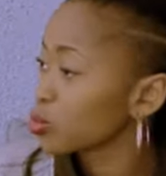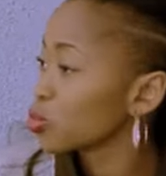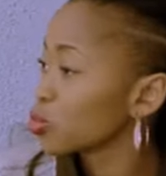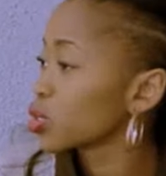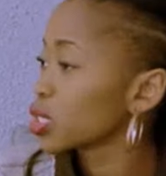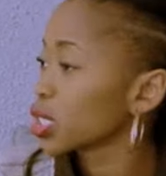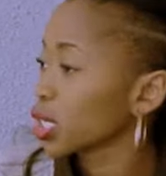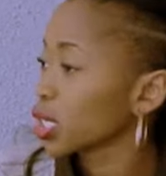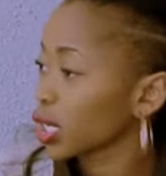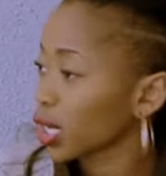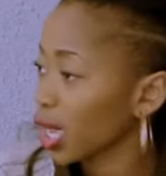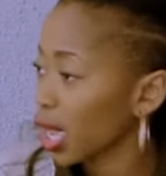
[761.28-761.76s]

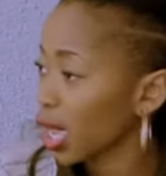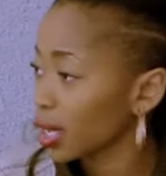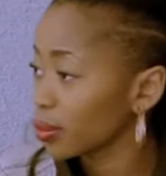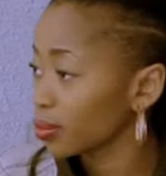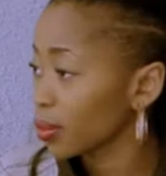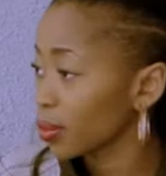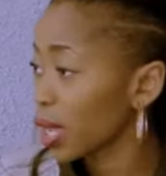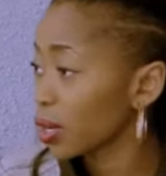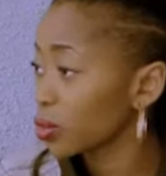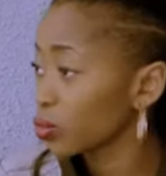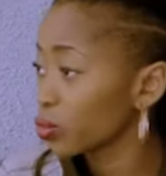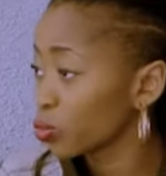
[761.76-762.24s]
music
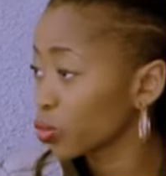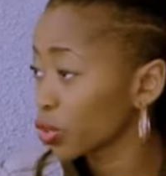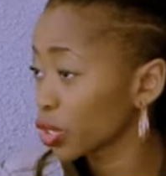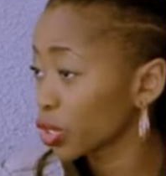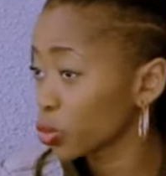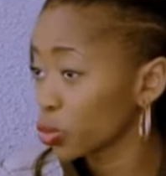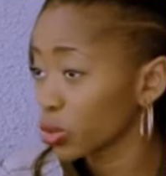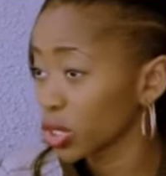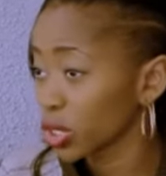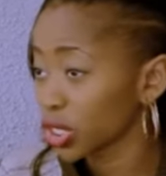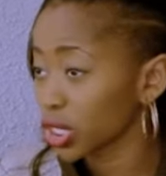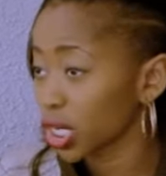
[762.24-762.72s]
and, and with
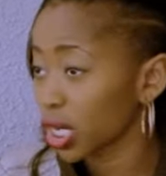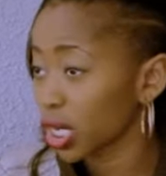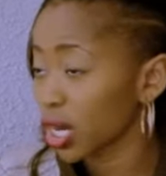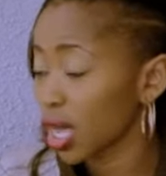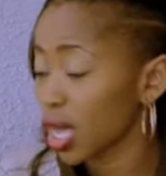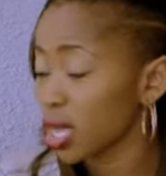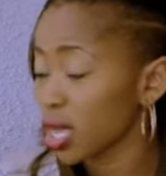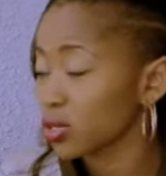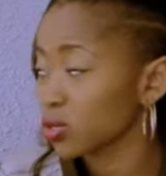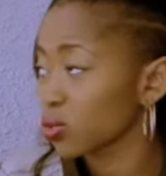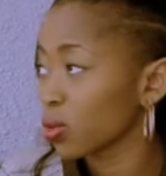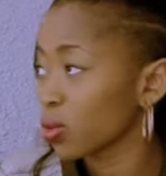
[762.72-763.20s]
China
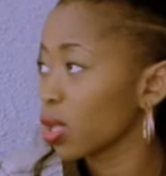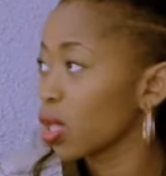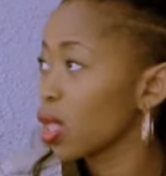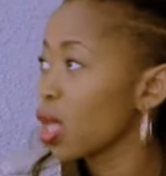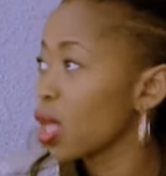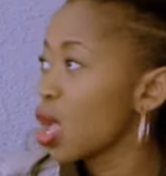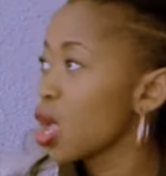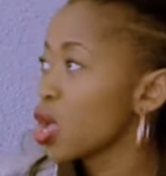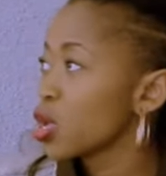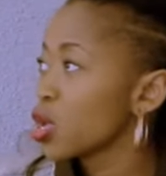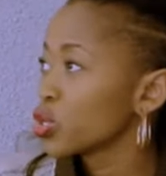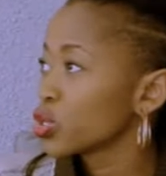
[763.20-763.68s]
as well.
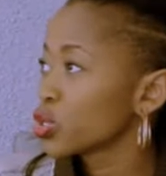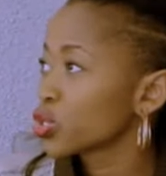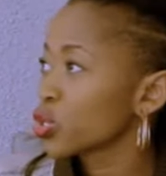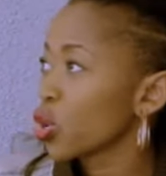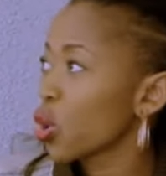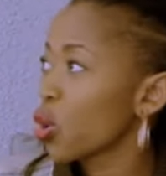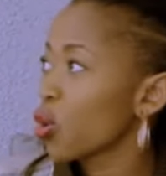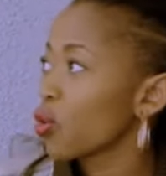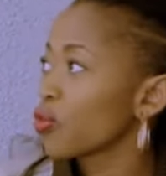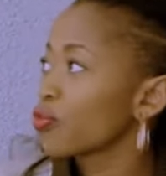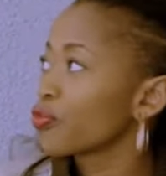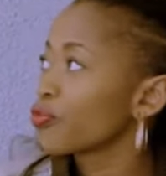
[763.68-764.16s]

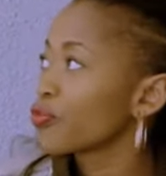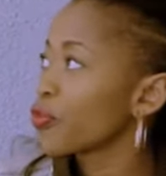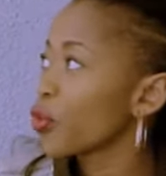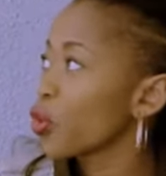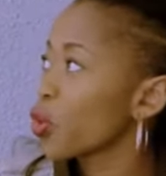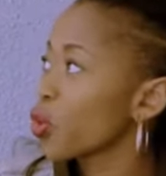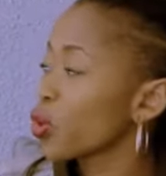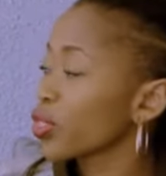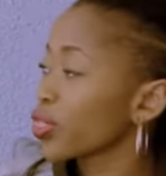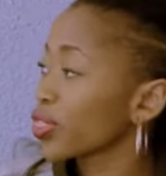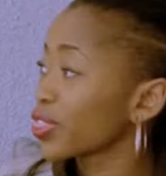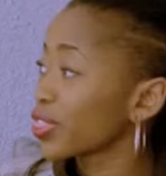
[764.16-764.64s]
So
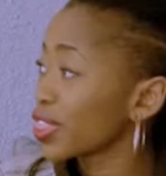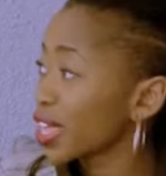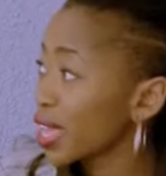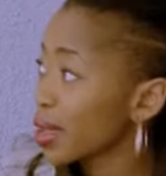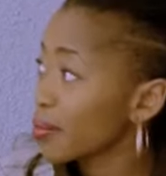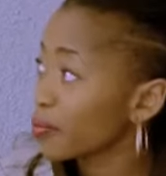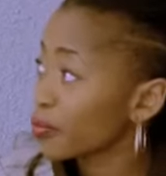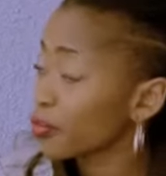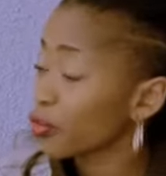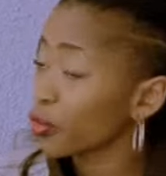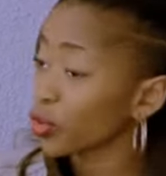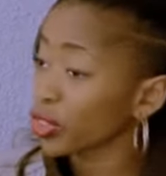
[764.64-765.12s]
for
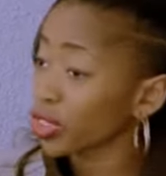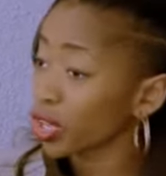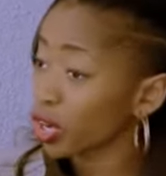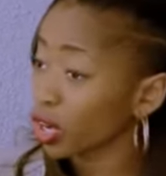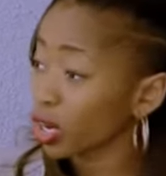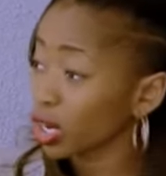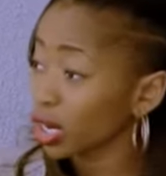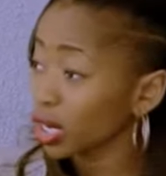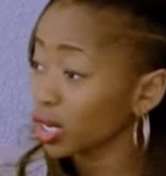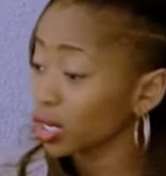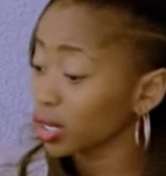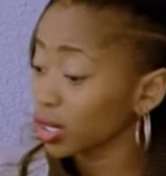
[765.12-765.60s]
them, for the
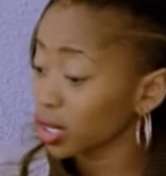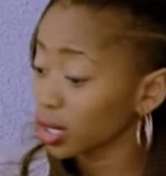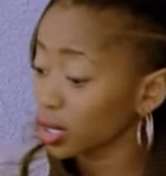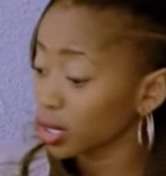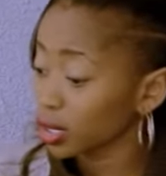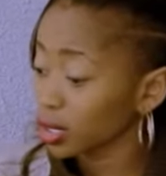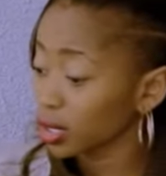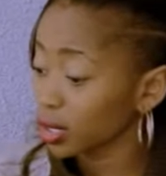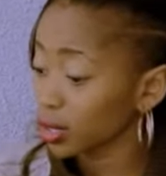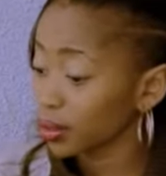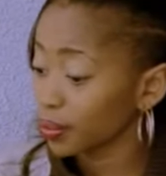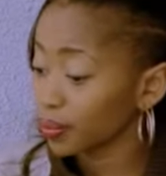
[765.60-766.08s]

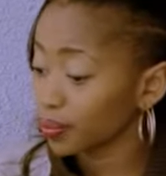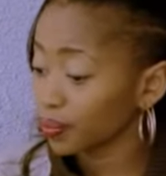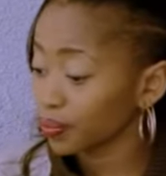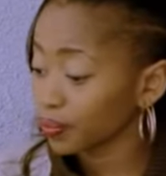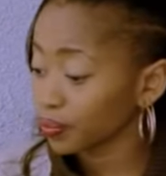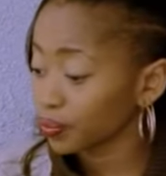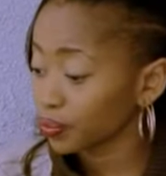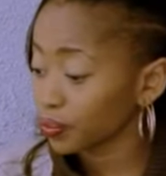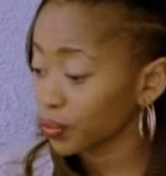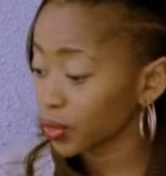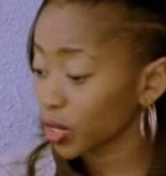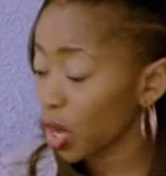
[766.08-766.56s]
the the,
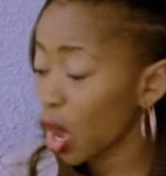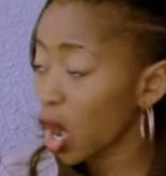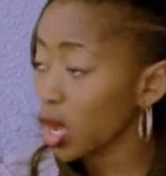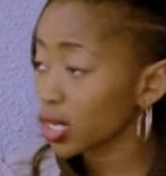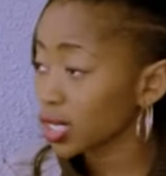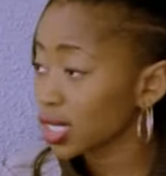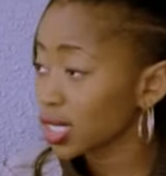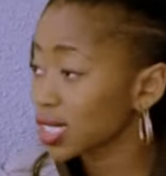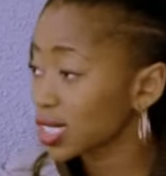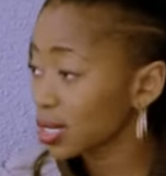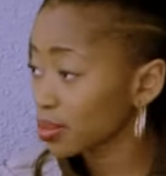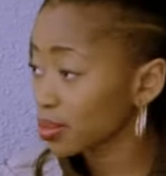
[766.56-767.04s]
the
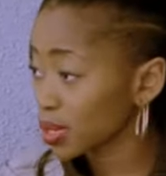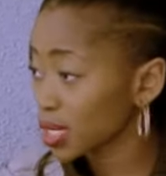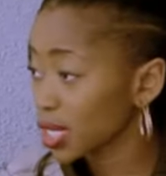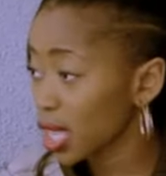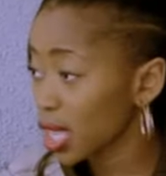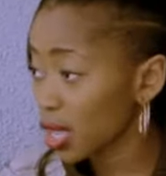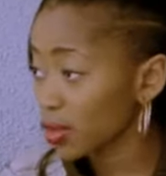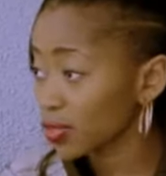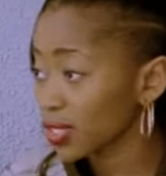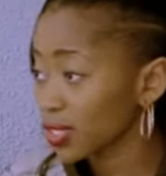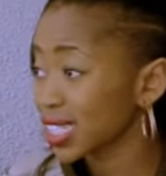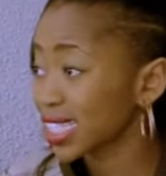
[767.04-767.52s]
artists
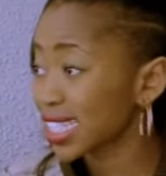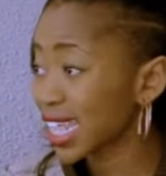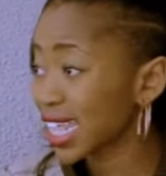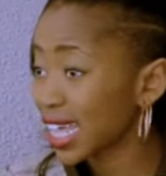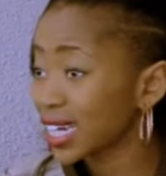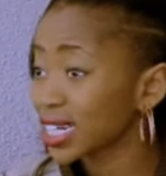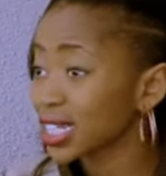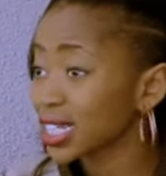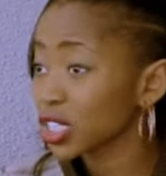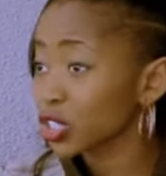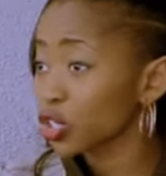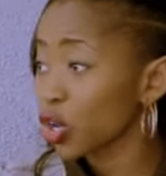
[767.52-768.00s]
themselves,
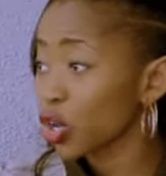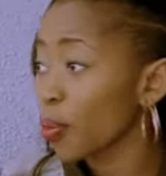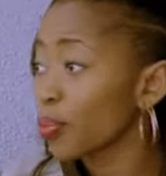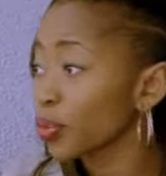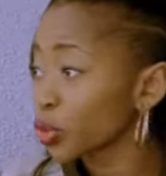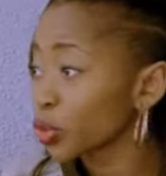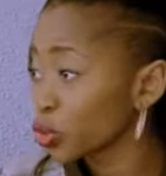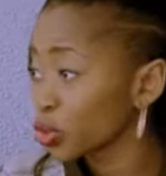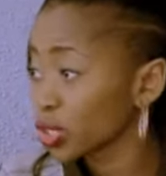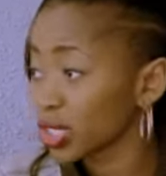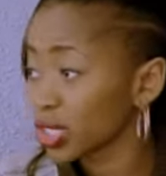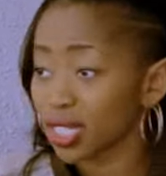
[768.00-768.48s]
that is an
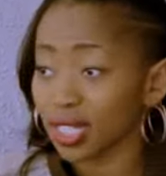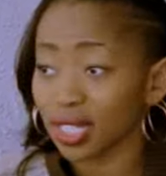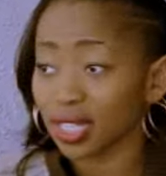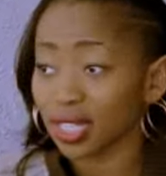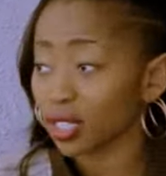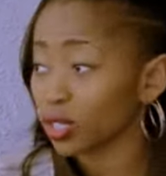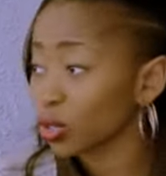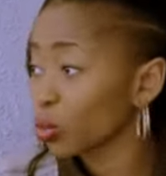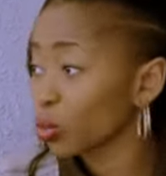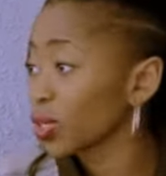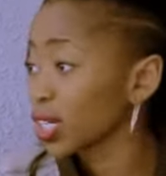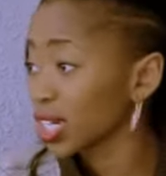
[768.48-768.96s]
opportunity
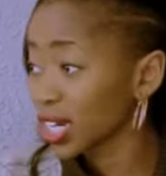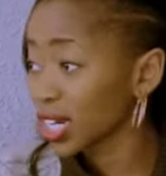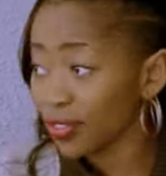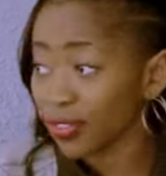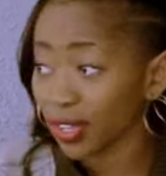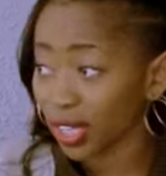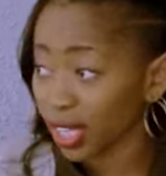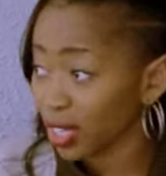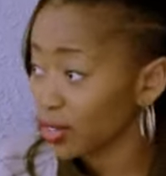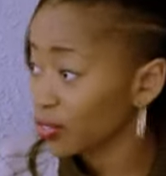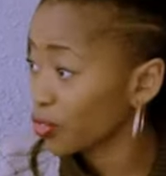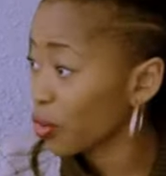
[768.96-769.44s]
that oh, they yes. would
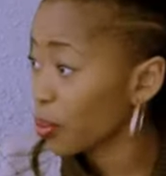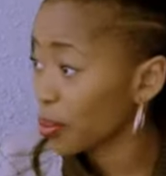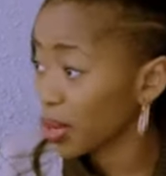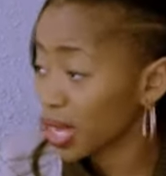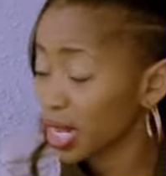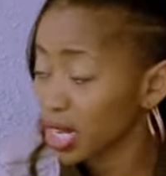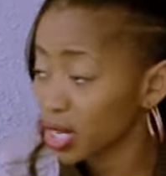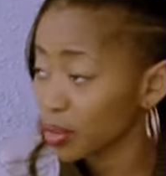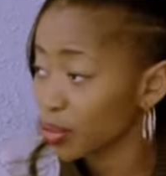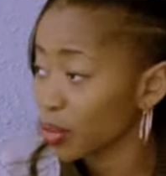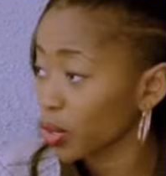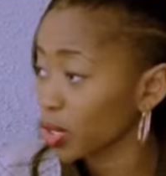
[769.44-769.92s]
never get from
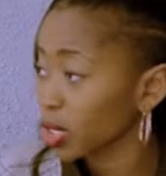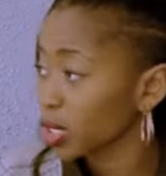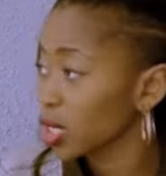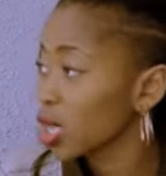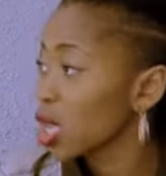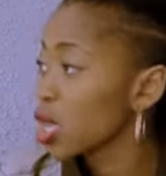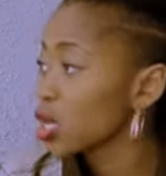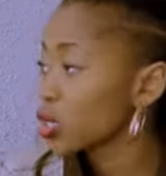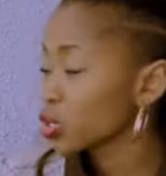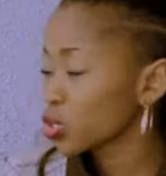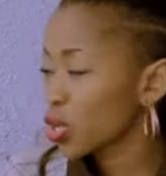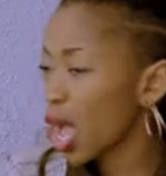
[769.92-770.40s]
anybody.
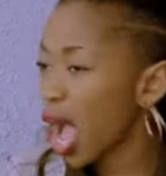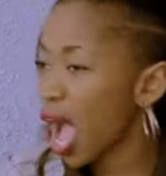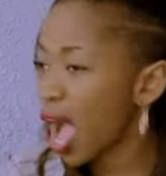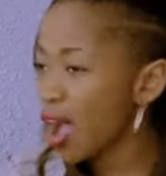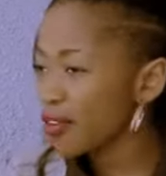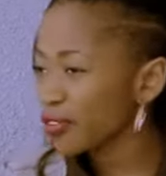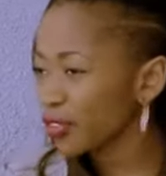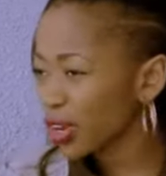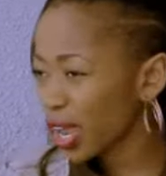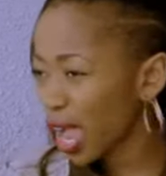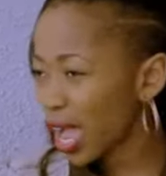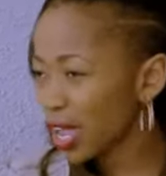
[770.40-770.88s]
Mm-hmm. So
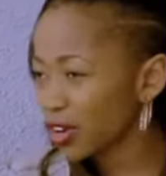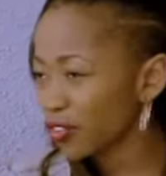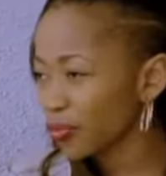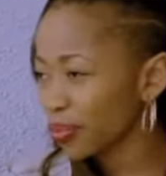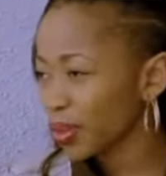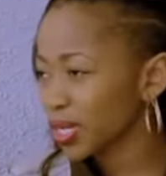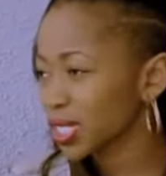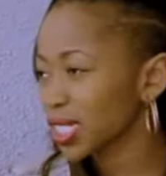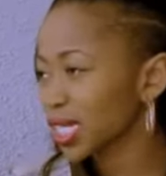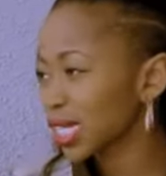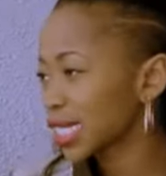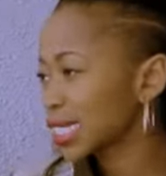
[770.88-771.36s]
I've kind of
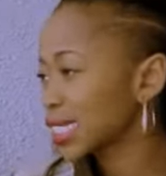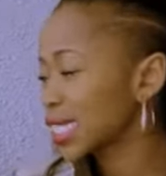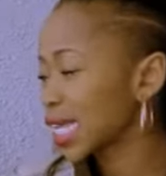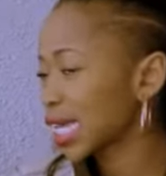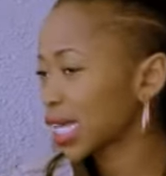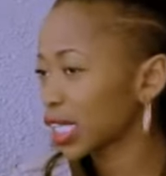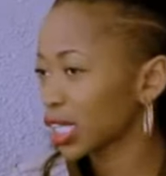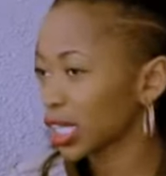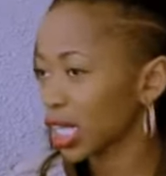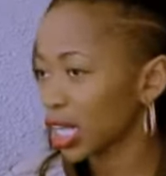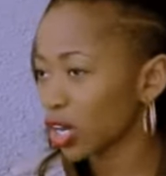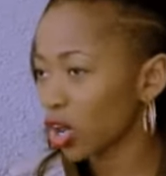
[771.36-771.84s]
basically
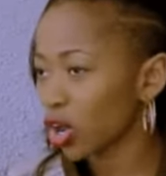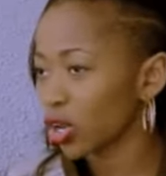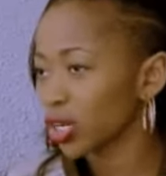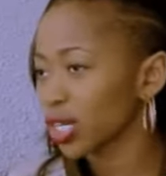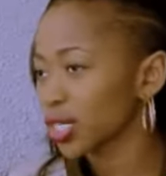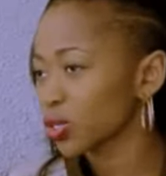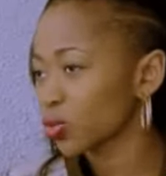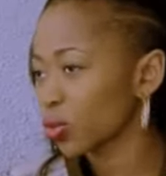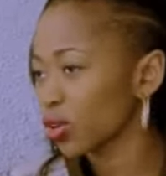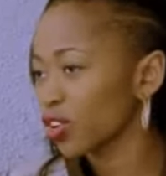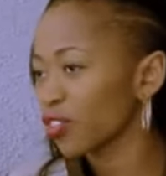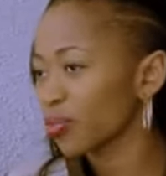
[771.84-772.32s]
taken that on
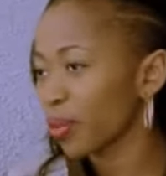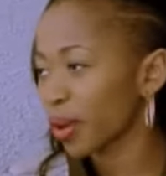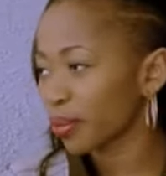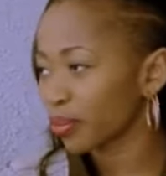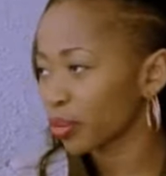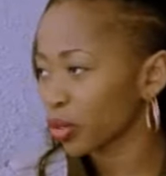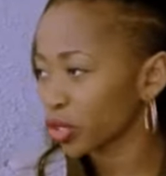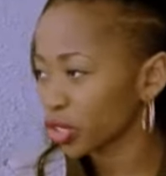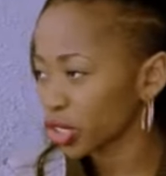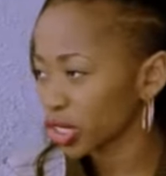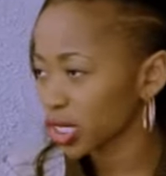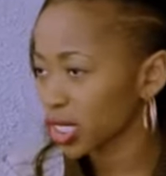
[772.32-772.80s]
as one of my
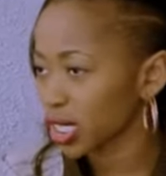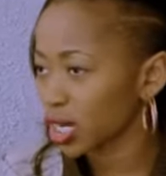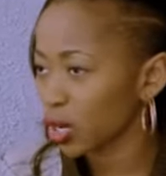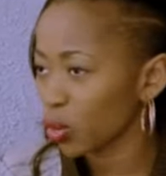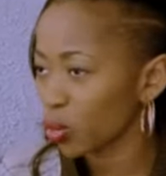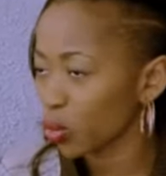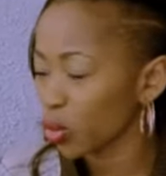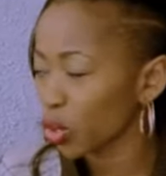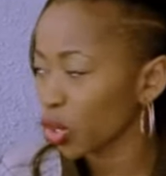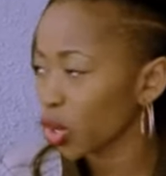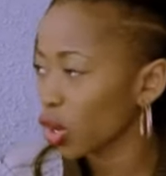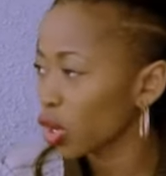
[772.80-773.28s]
projects that I
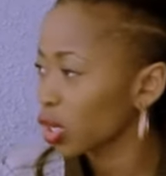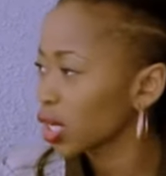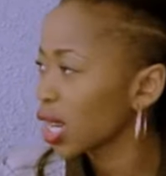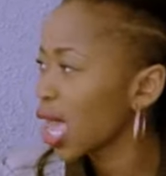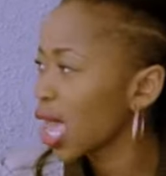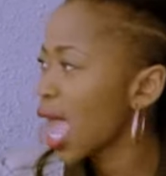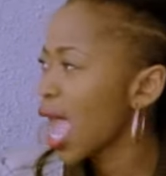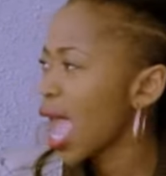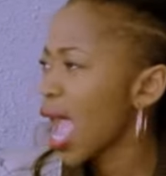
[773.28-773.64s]
work on,